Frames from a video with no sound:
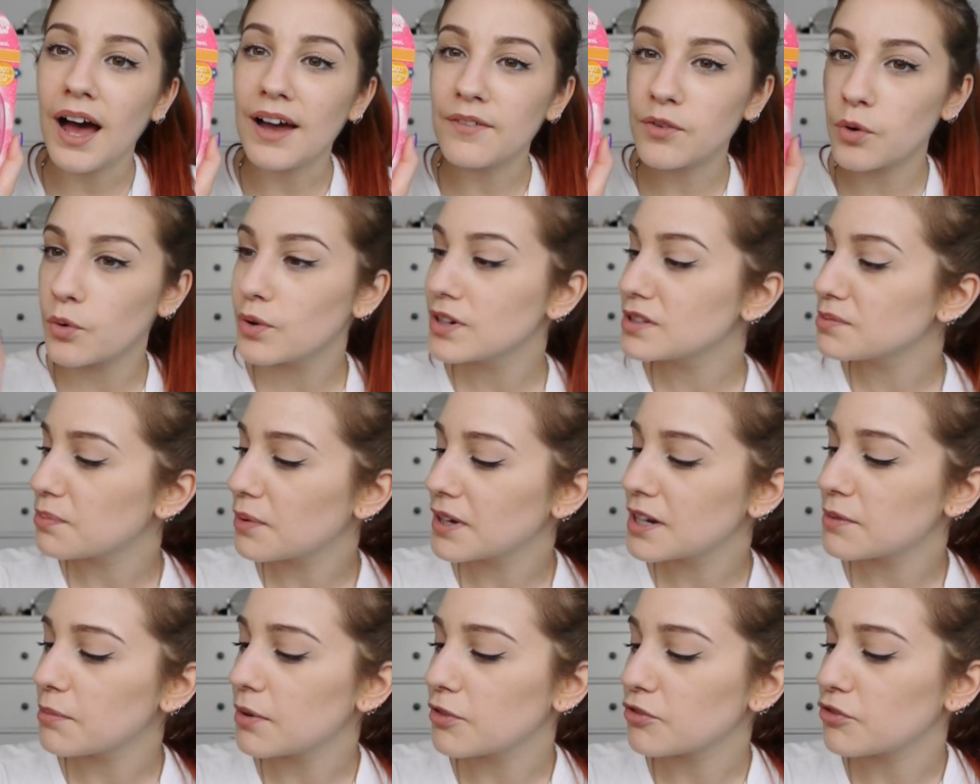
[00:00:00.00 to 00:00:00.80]
I've always
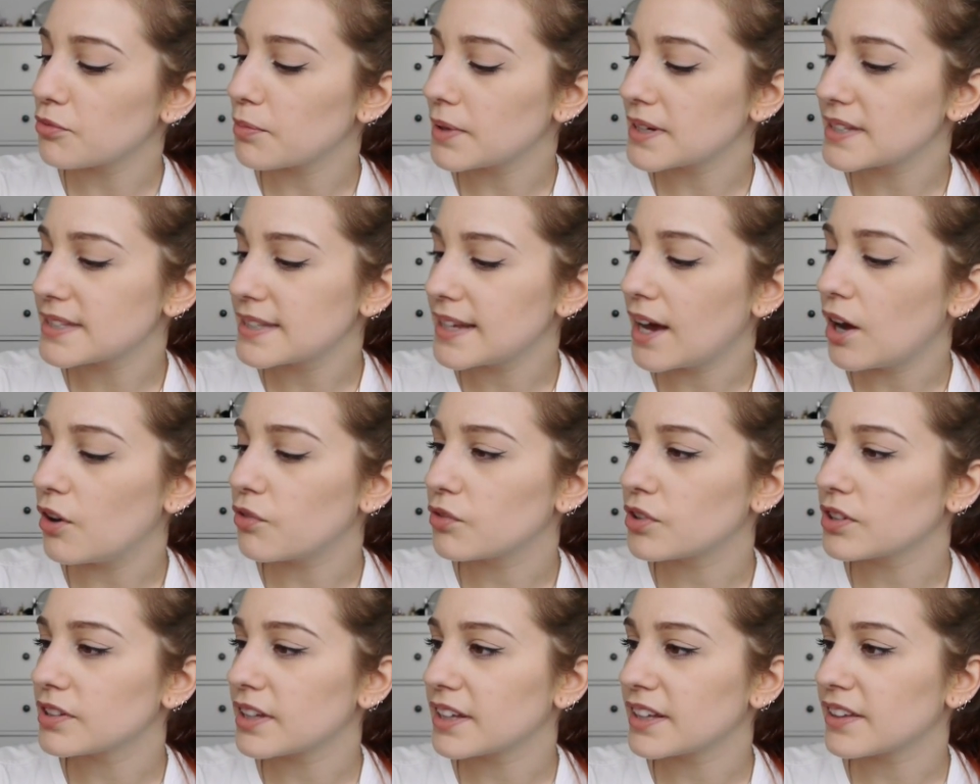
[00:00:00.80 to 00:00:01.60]
wanted one for myself
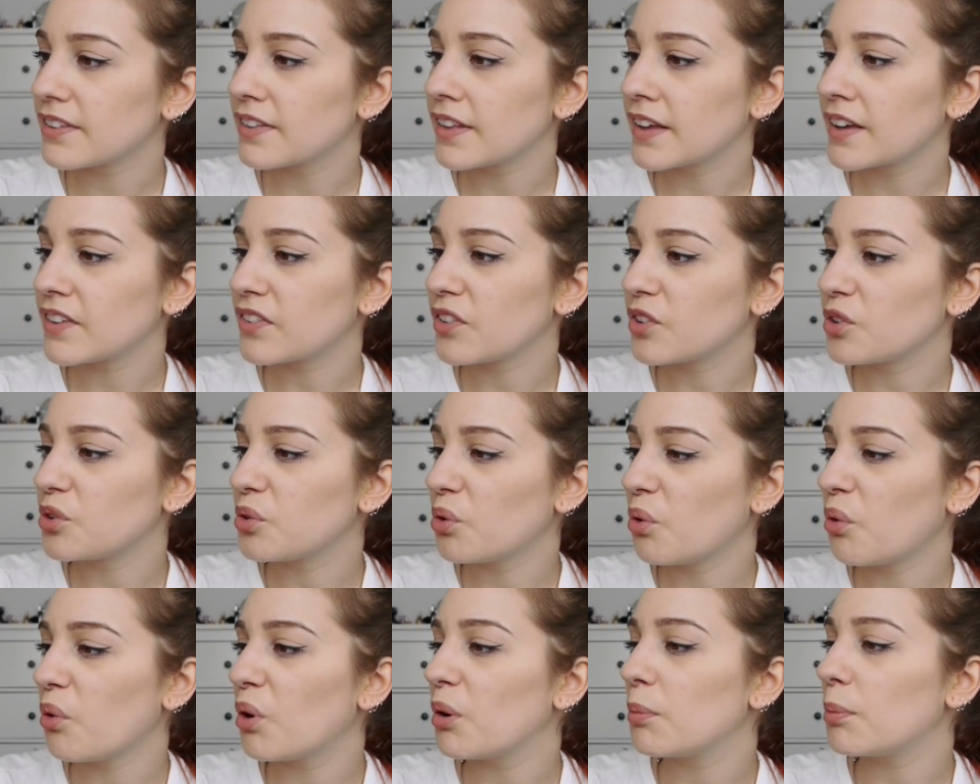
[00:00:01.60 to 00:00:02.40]
because I just think it's
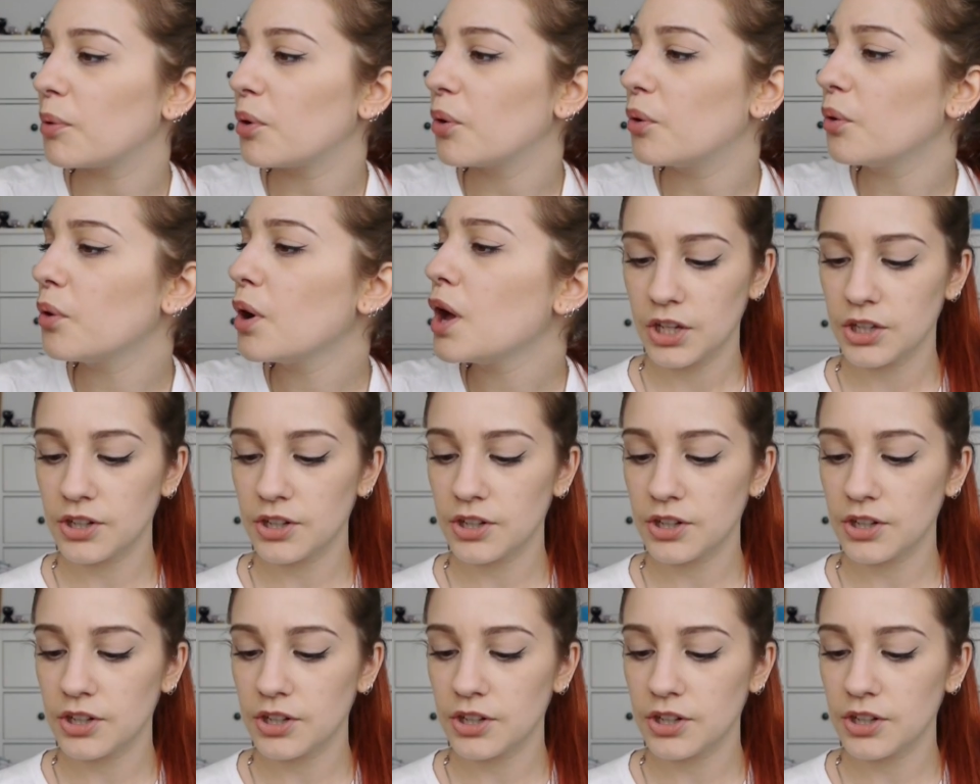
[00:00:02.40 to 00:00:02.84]
adorable.